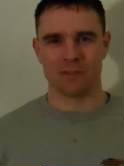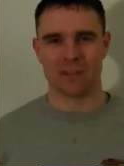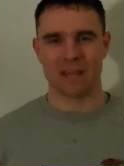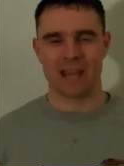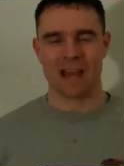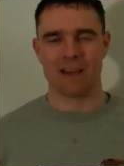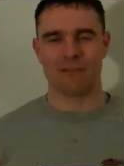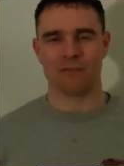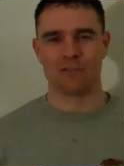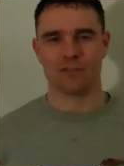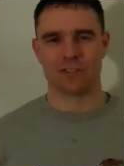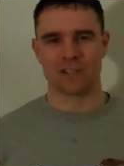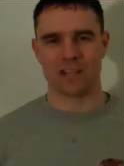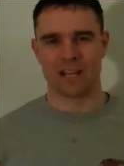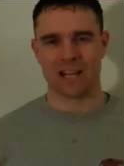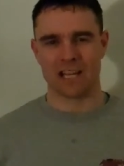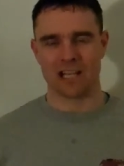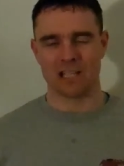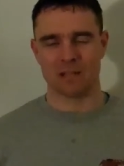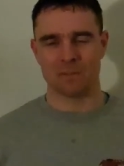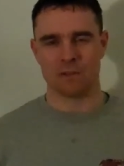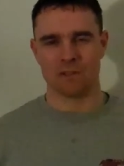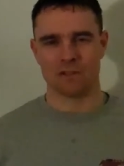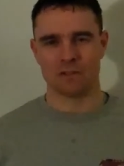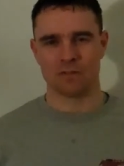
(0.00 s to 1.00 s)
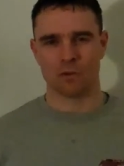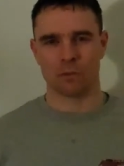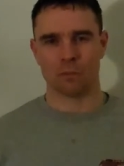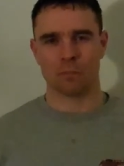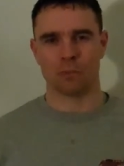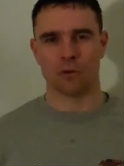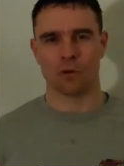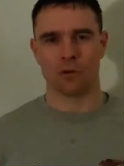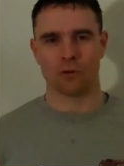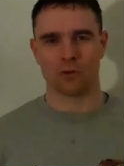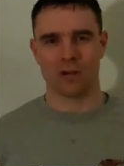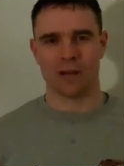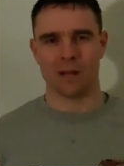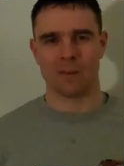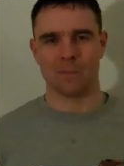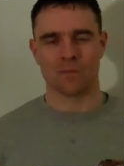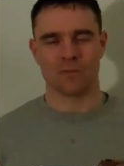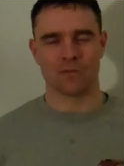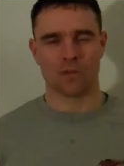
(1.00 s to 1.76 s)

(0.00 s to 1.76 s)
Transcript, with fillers: the advertisements for programs,